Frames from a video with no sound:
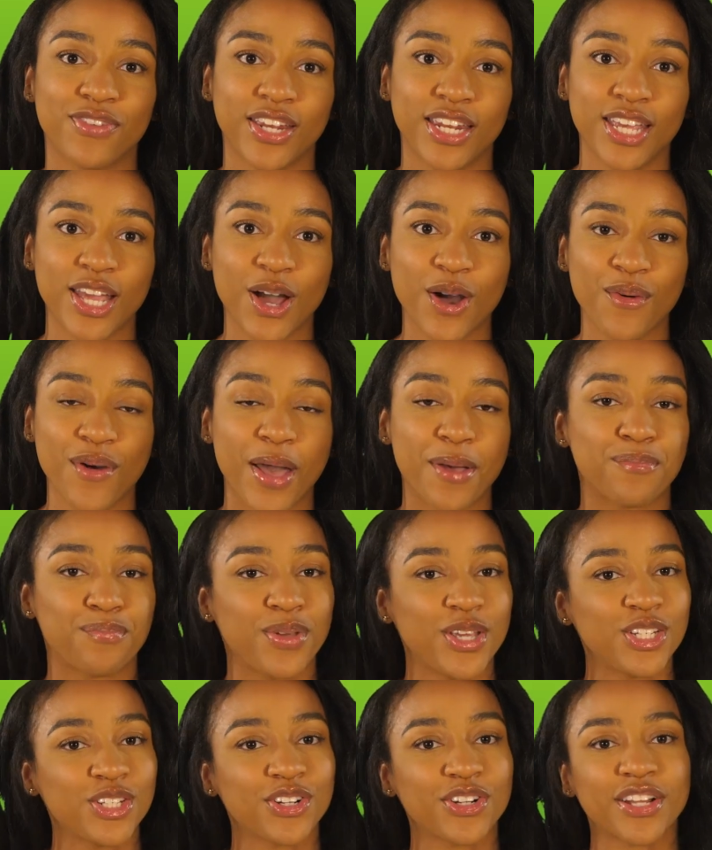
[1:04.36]
video and
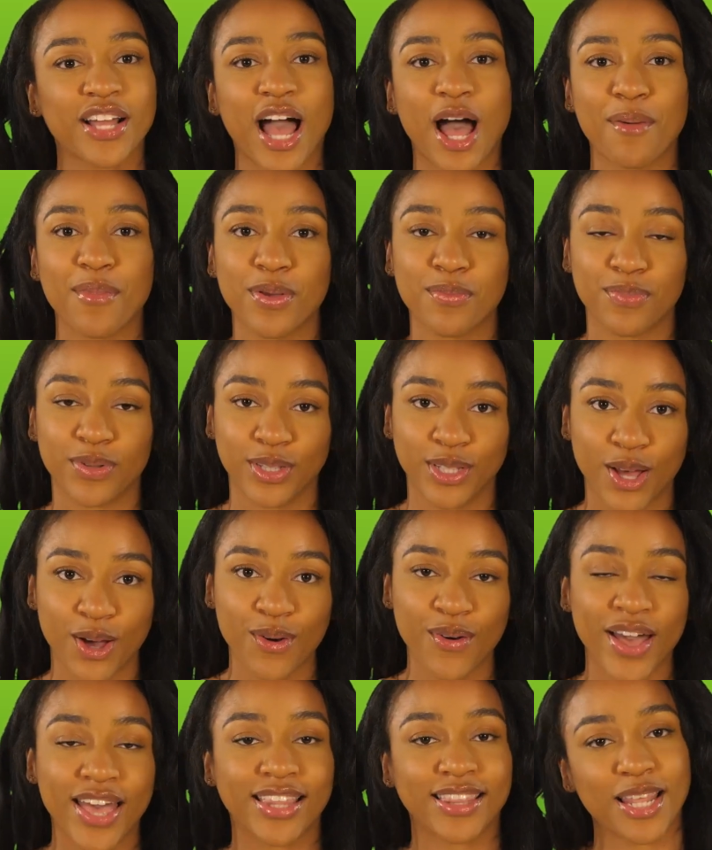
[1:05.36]
be sure to comment
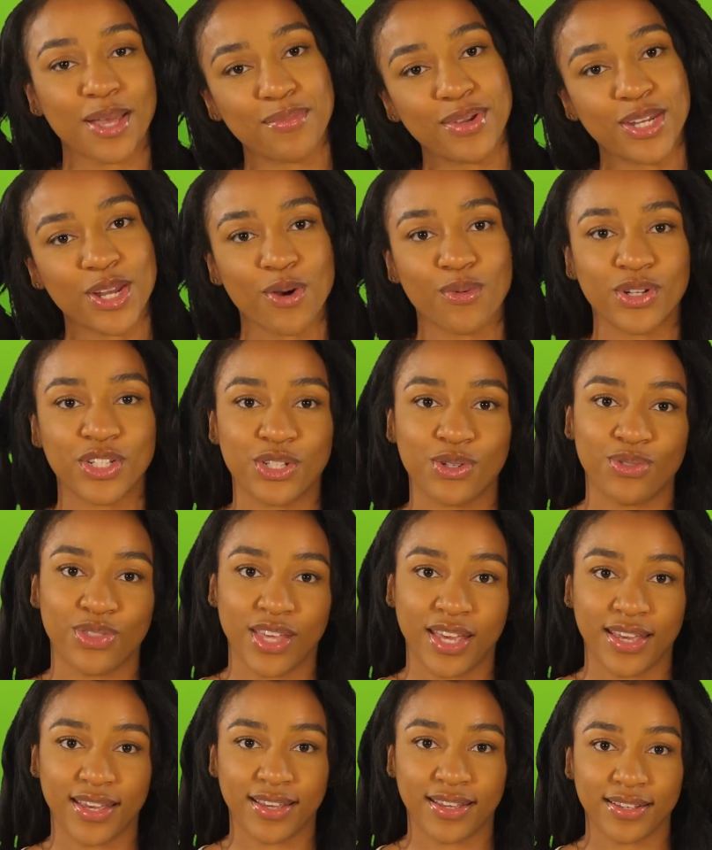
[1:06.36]
below and let me know what you
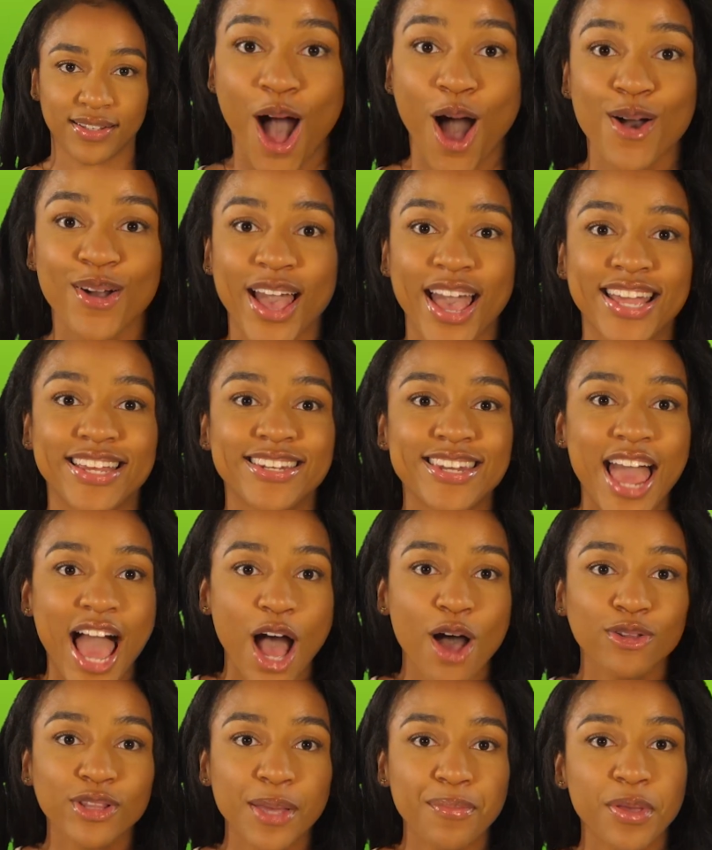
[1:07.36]
think. Okay,
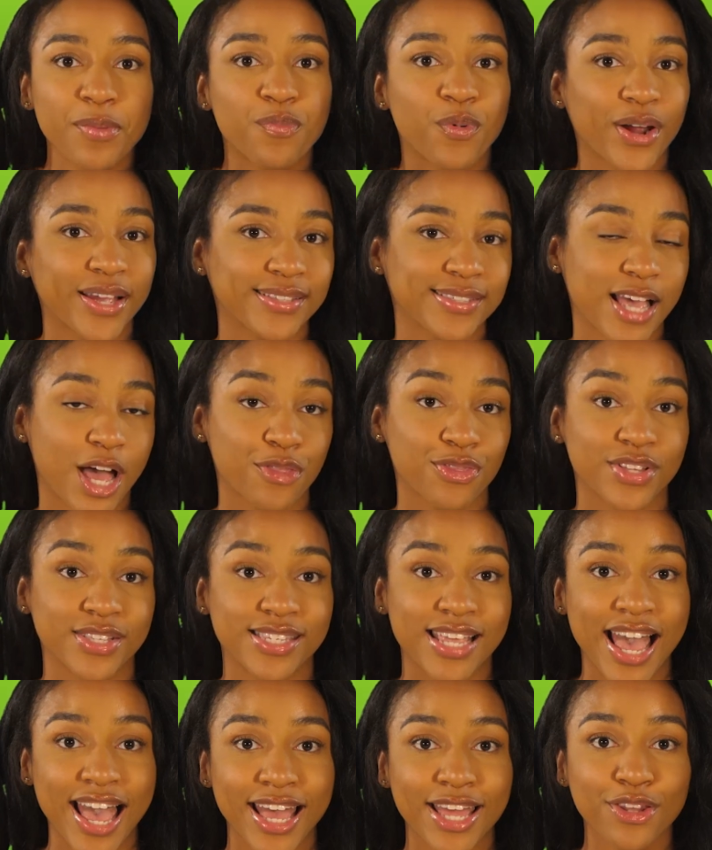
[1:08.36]
now let me break down the
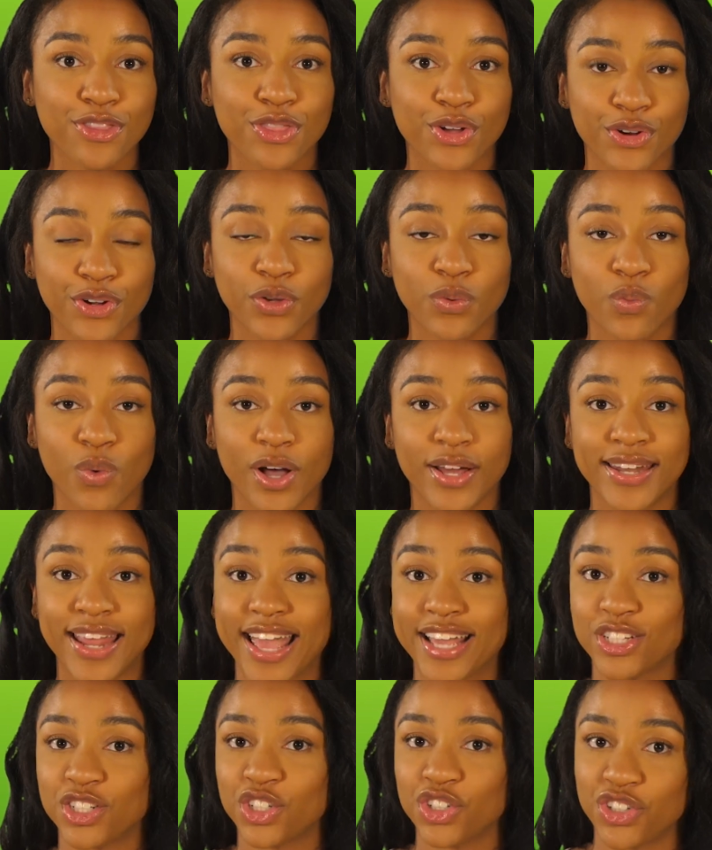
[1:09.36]
1031
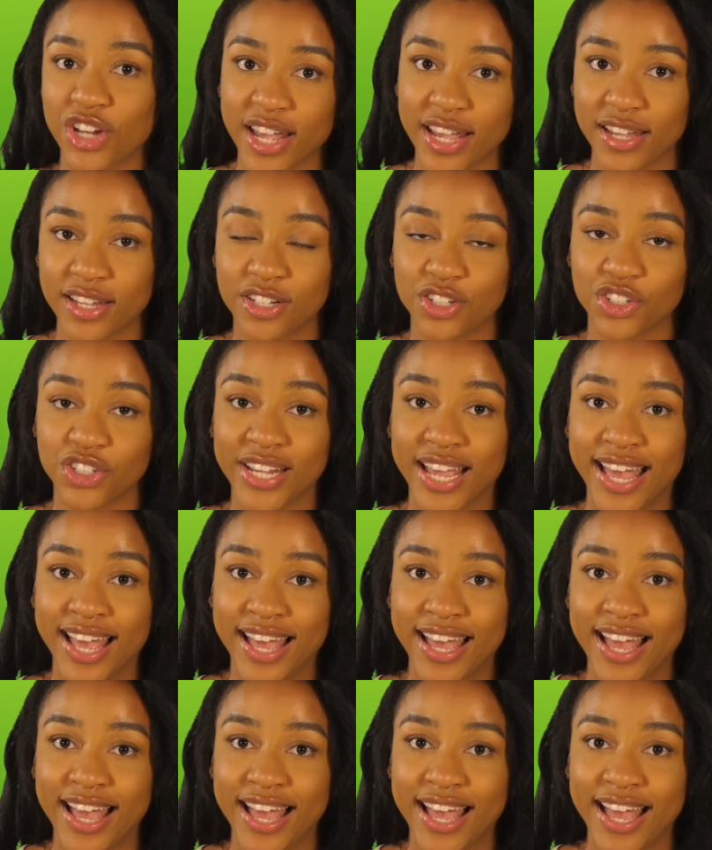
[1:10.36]
exchange.